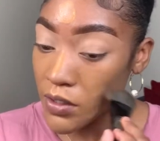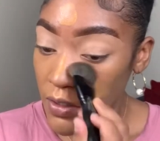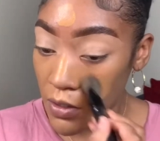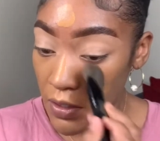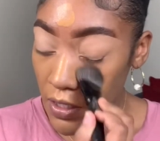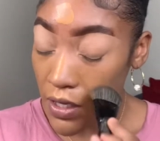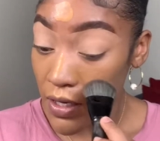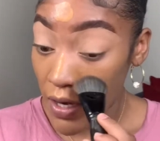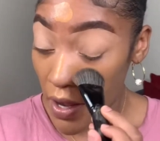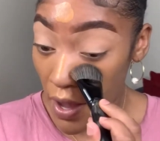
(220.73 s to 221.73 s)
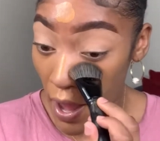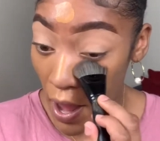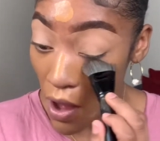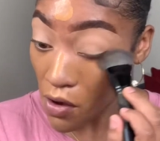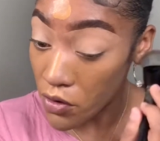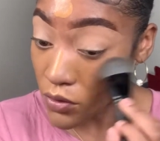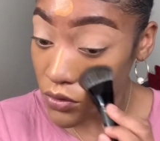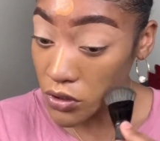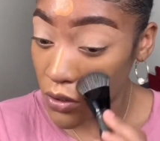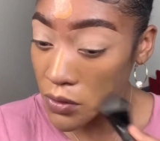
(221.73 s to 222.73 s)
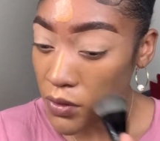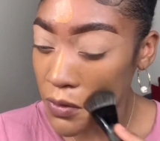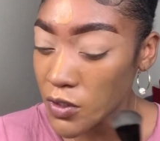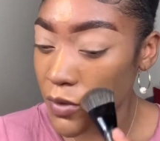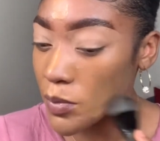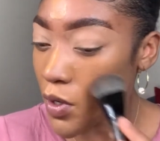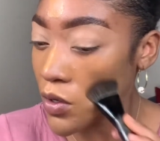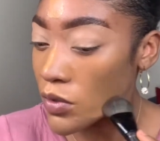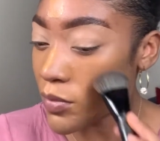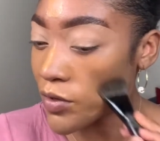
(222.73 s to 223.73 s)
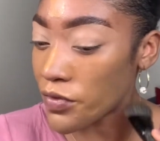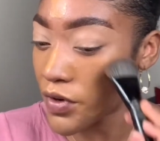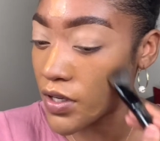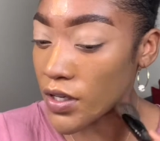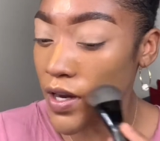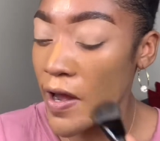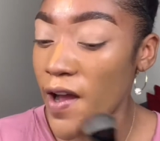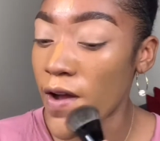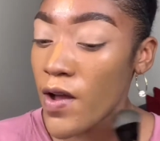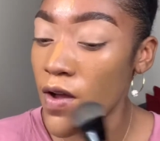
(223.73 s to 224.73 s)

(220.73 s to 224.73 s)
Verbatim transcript: So yeah, like, ouch. Just poke my freaking eye.